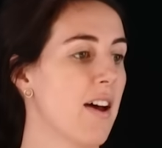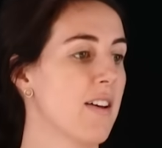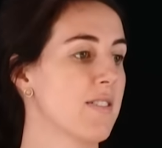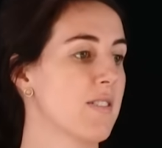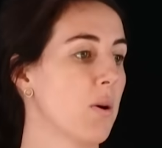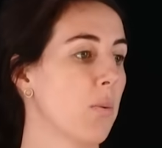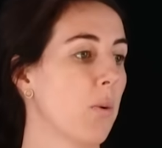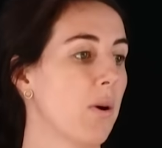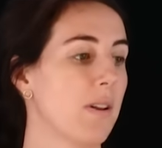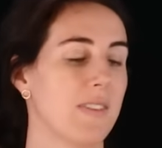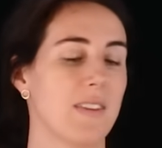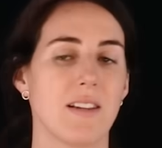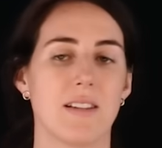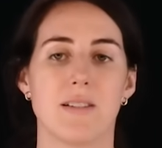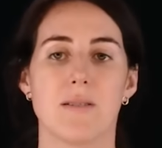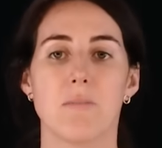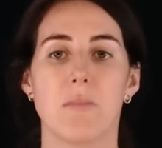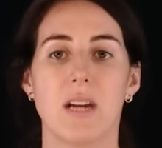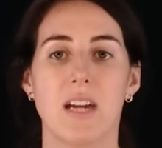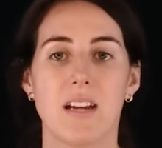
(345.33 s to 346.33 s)
So what
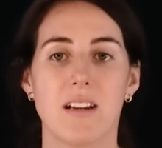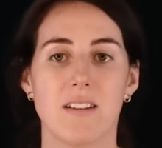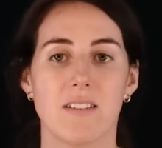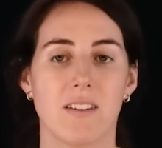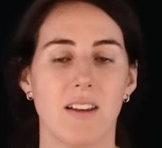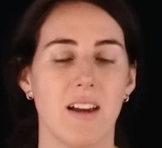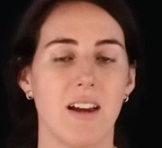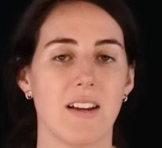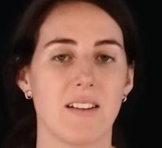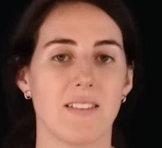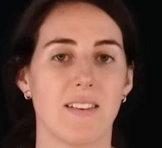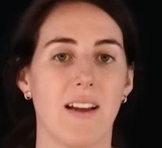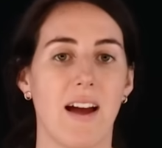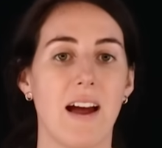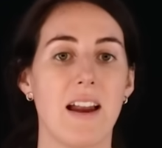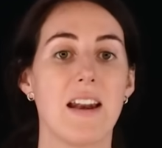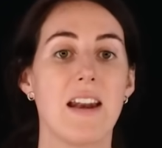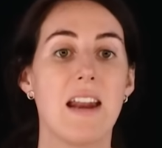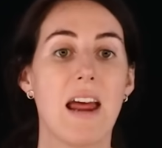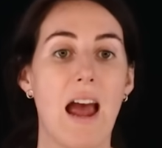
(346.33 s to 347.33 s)
this means is
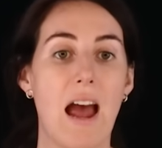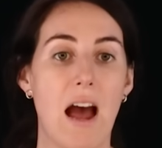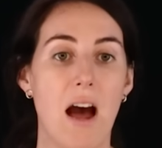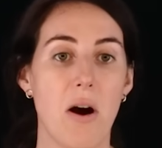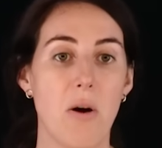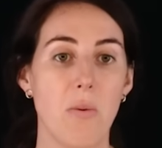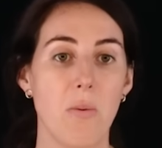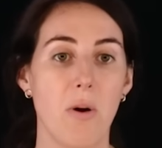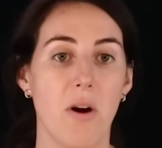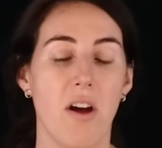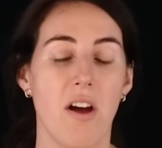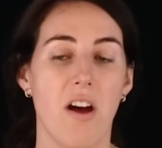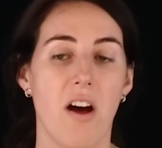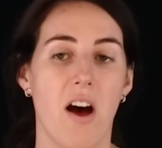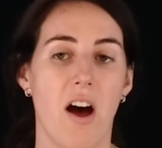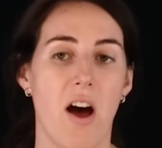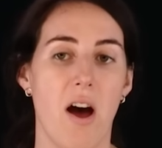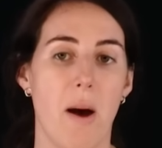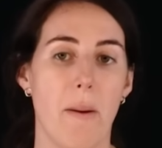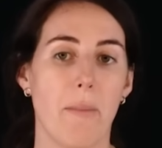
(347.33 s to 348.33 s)
that now
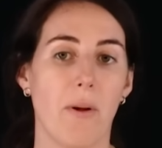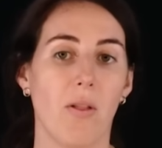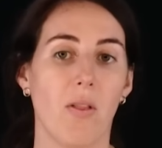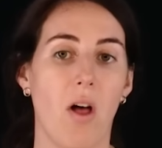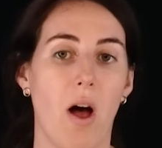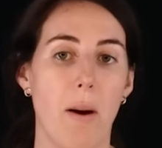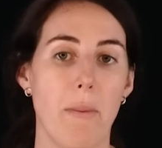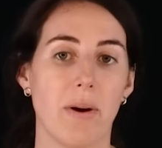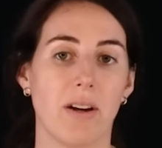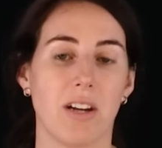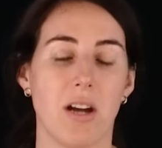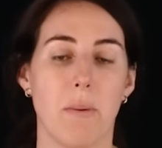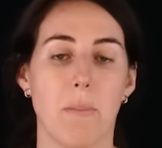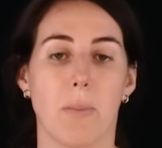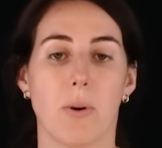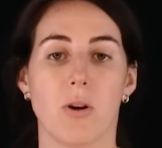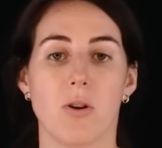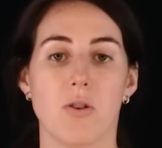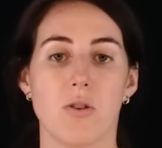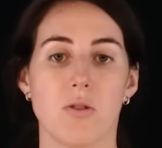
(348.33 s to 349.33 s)
um, llama can
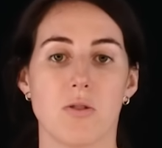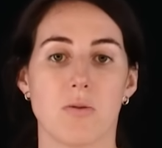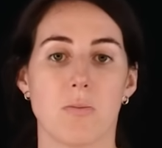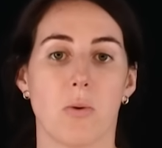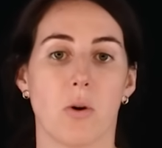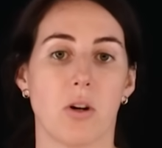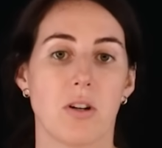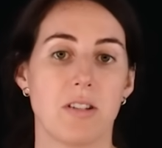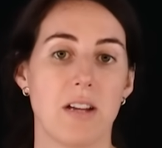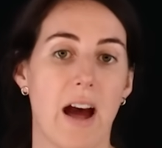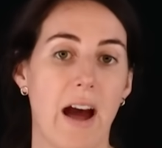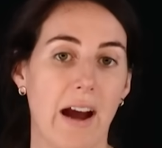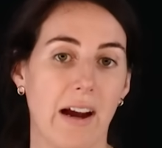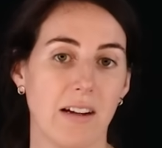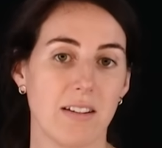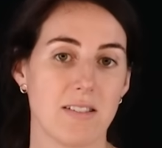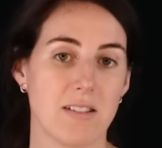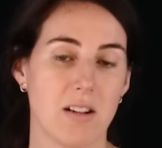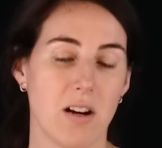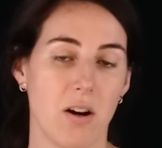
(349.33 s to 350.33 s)
produce more
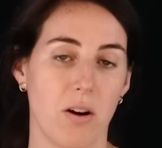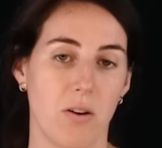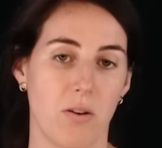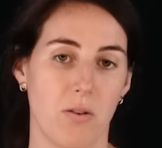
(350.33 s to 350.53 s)
text